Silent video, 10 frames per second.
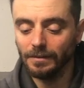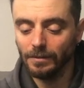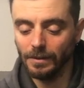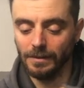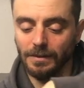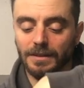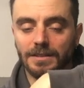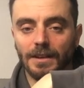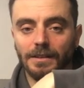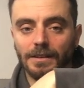When
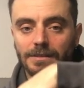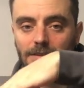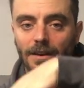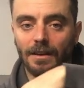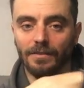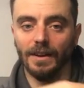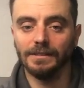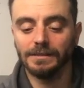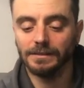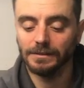it's like this, I have
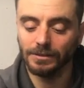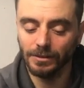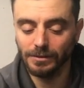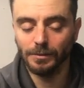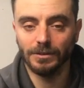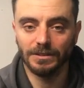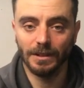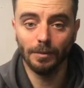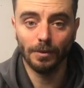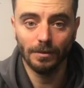less, so it's more
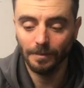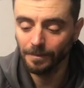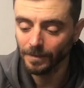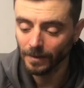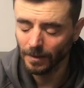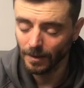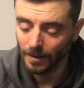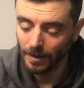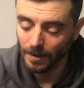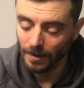stable.
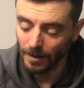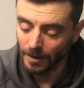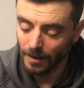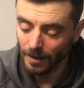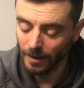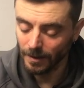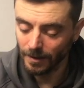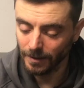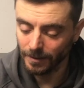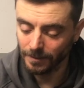
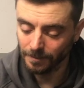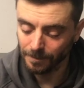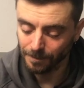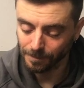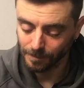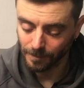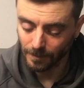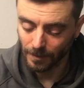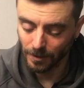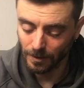And
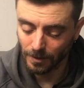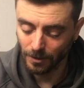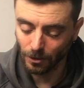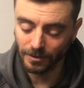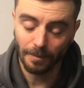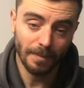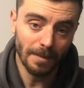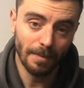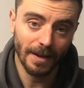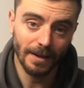on the B
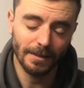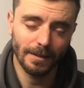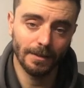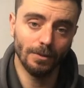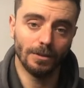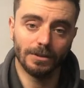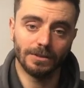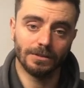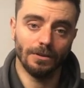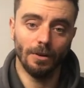plate, it
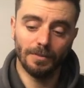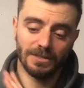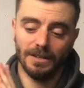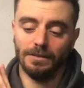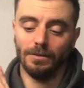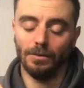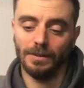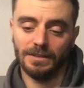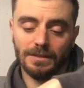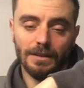works opposite,
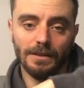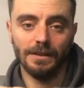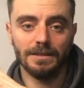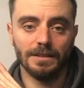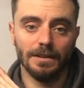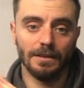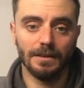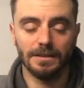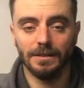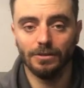always like this,
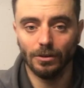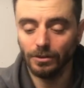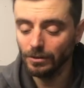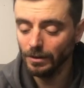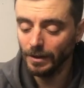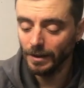as I told you.